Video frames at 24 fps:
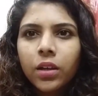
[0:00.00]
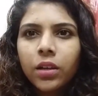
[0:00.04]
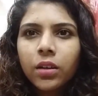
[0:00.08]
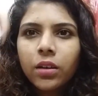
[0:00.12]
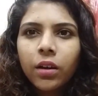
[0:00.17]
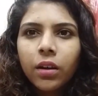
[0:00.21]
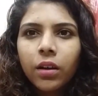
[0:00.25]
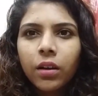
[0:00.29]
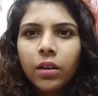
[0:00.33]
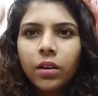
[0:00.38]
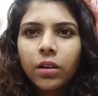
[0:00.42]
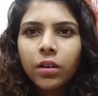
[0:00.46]

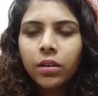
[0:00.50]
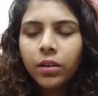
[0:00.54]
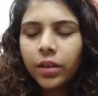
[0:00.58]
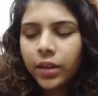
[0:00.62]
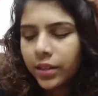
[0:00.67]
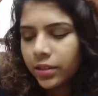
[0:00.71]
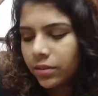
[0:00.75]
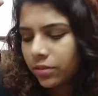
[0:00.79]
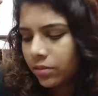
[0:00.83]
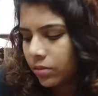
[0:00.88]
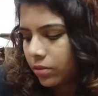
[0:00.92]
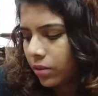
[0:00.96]
curler
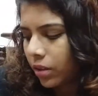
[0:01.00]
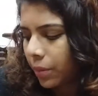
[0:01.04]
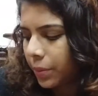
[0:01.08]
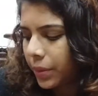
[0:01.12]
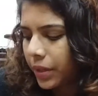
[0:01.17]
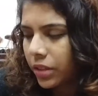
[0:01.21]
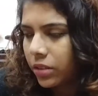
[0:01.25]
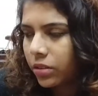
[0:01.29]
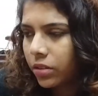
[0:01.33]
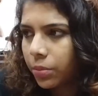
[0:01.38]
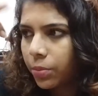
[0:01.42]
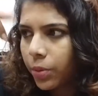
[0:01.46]

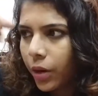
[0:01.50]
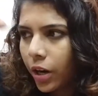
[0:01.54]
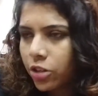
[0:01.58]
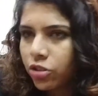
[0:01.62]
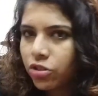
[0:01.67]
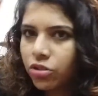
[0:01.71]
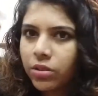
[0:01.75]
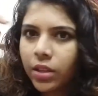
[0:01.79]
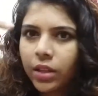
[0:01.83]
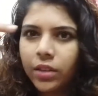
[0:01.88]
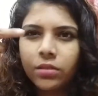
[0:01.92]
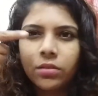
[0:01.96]
and the
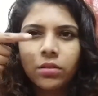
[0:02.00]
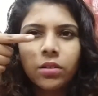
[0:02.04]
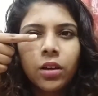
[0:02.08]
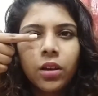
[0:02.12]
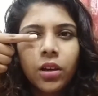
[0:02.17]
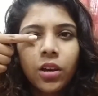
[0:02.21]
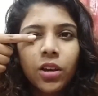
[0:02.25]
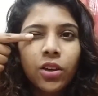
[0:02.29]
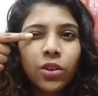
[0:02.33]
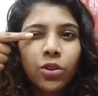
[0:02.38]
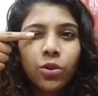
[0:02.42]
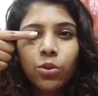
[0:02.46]
brush that
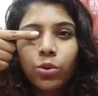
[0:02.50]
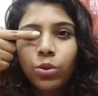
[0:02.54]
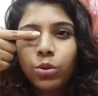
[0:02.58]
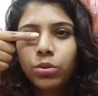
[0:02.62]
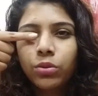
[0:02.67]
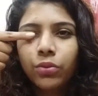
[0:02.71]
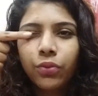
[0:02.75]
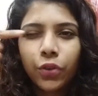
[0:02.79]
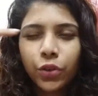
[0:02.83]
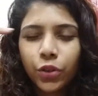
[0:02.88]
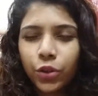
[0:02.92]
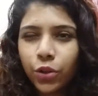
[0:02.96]
you
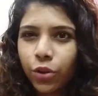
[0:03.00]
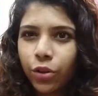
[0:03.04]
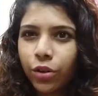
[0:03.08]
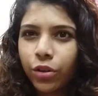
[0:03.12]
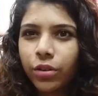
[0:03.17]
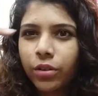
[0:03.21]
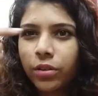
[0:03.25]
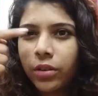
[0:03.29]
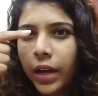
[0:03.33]
use for your